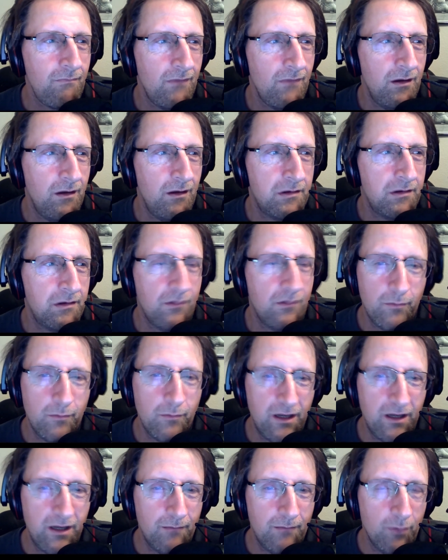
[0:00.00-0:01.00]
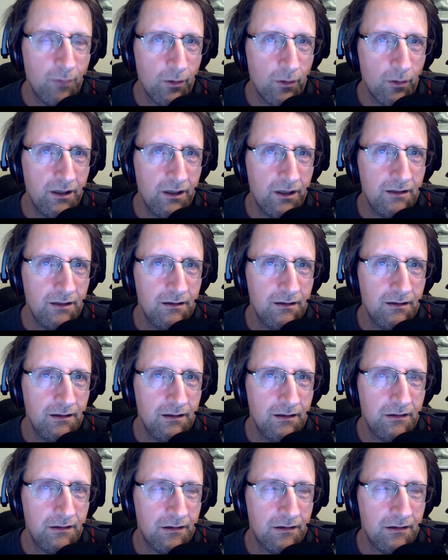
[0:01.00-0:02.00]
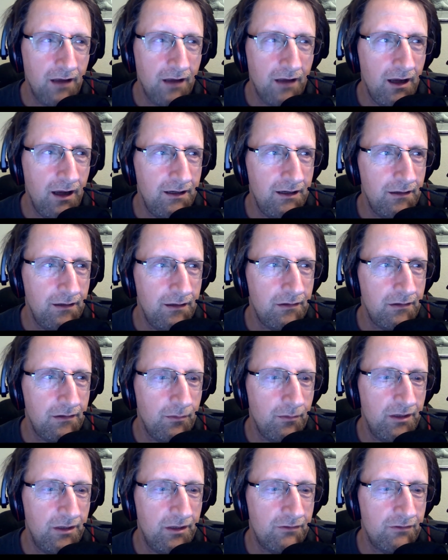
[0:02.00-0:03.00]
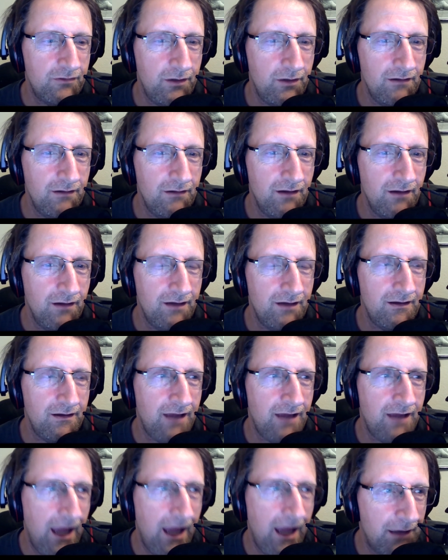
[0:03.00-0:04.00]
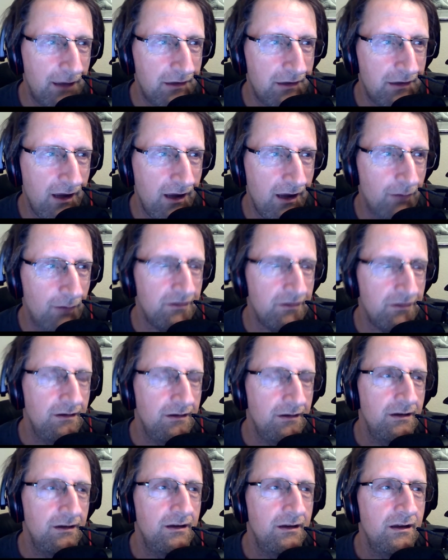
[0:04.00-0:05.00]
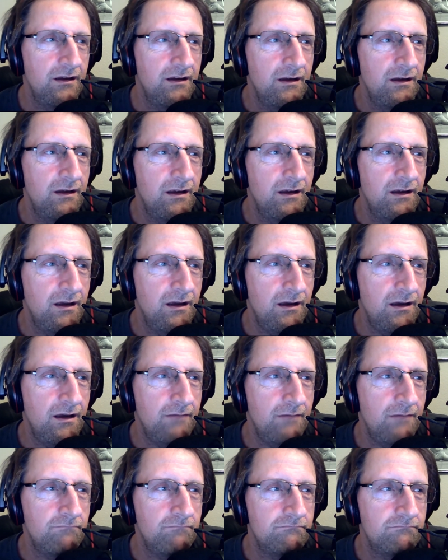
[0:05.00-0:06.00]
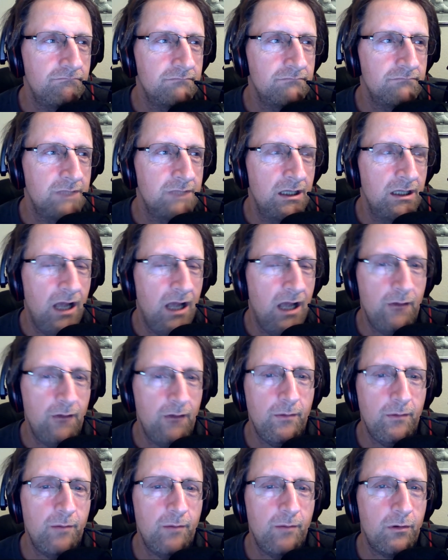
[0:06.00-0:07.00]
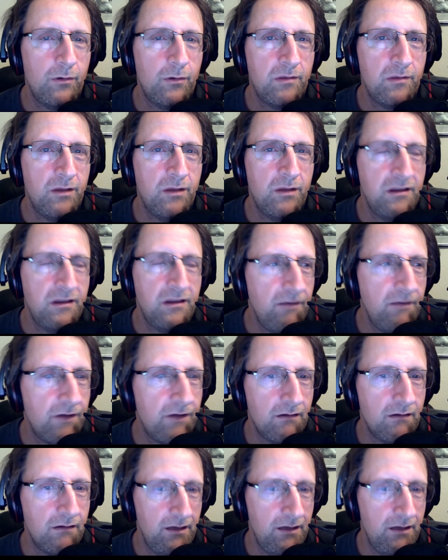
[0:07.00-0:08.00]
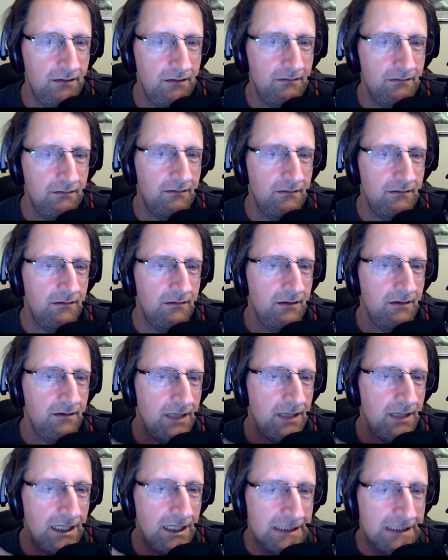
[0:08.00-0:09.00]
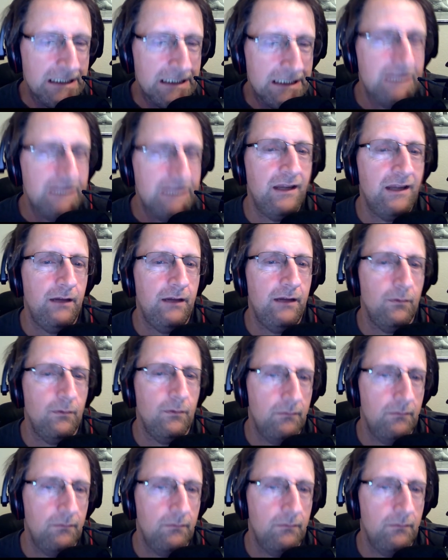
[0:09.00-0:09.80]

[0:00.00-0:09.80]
still being bullied in society and still being treated like the cast out. I remember specifically, in detail,